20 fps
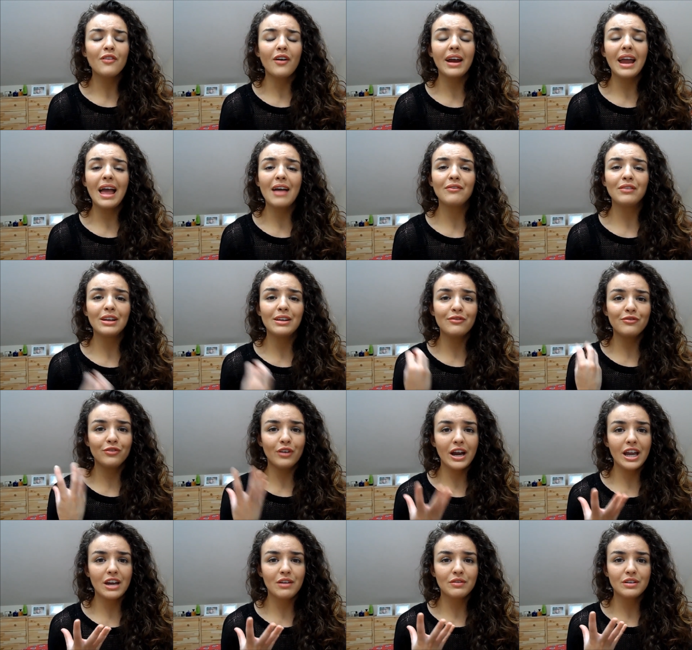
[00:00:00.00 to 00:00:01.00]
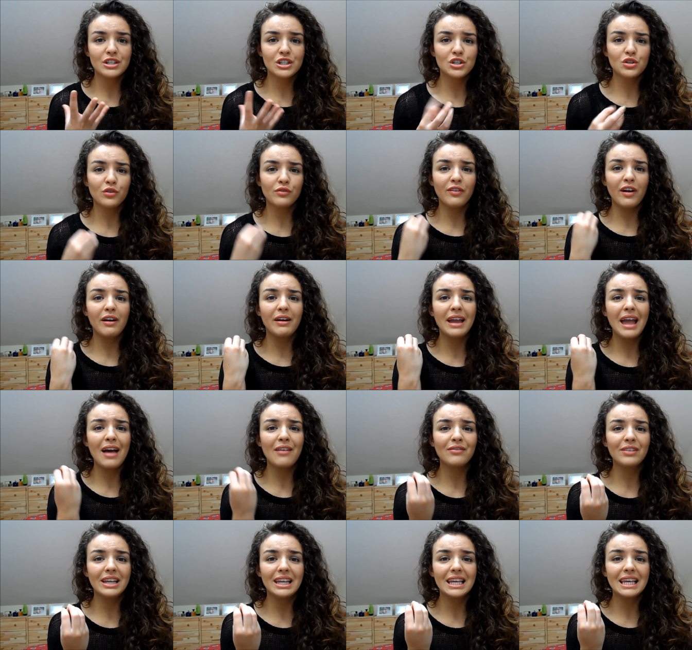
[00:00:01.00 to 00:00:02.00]
very heavily fragranced or very
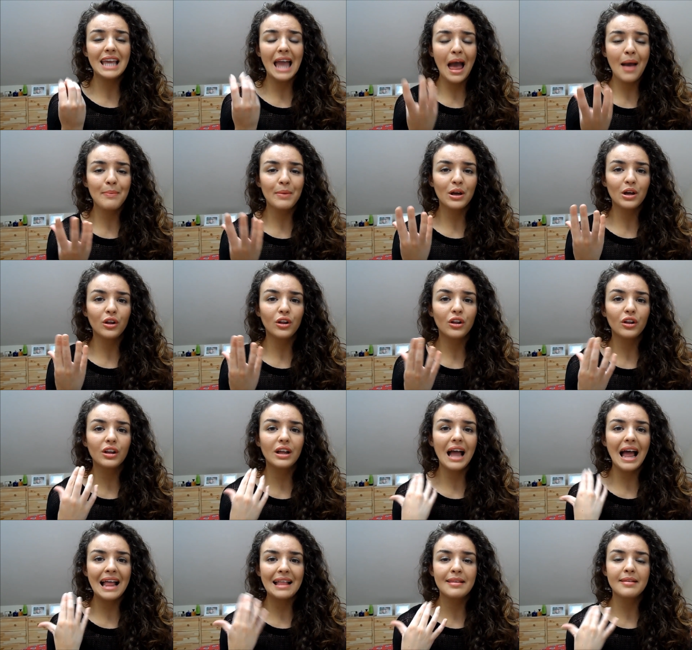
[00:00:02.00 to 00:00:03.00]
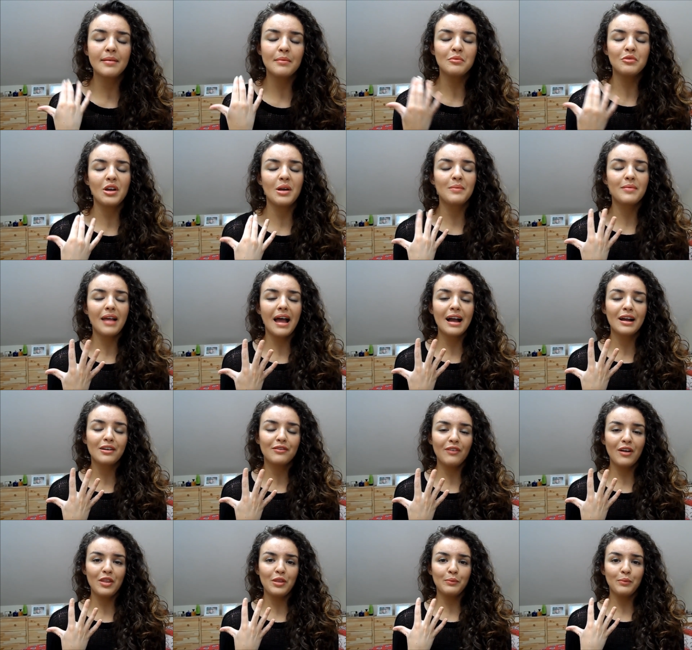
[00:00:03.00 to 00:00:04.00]
heavily chemical can sometimes
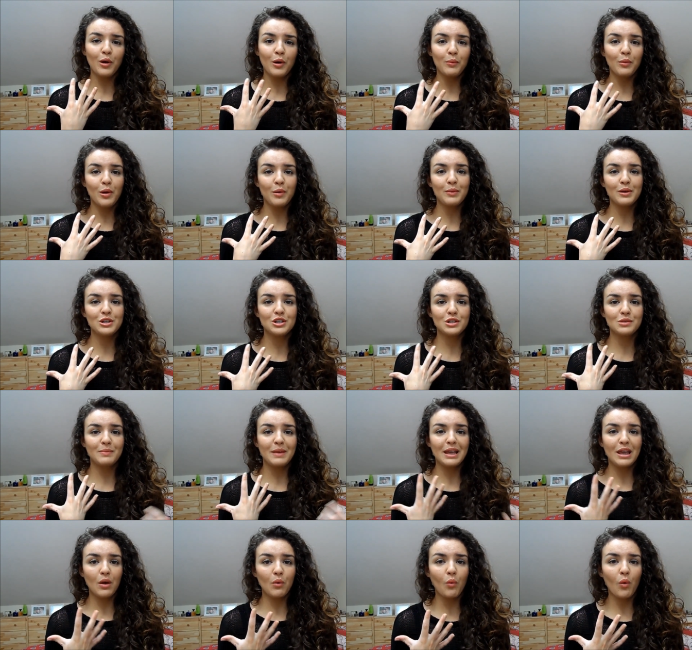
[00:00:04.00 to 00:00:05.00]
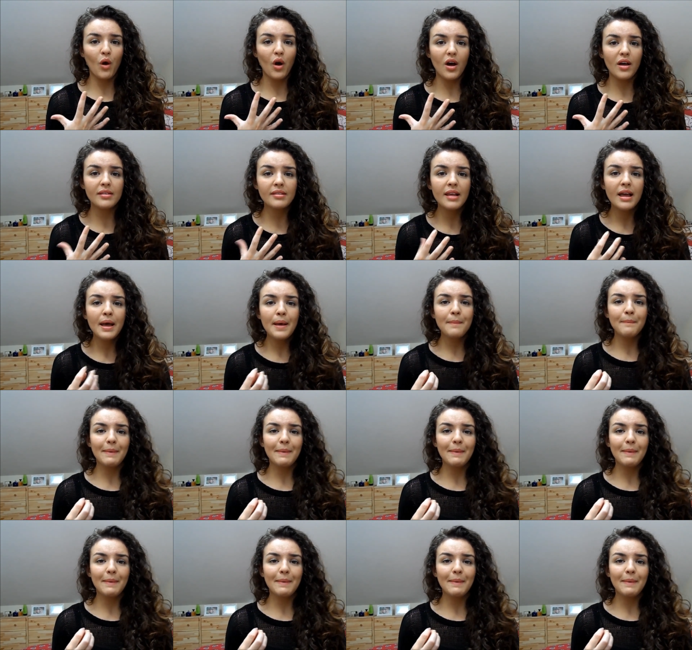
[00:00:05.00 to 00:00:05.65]
aggravate the problem and just make it worse,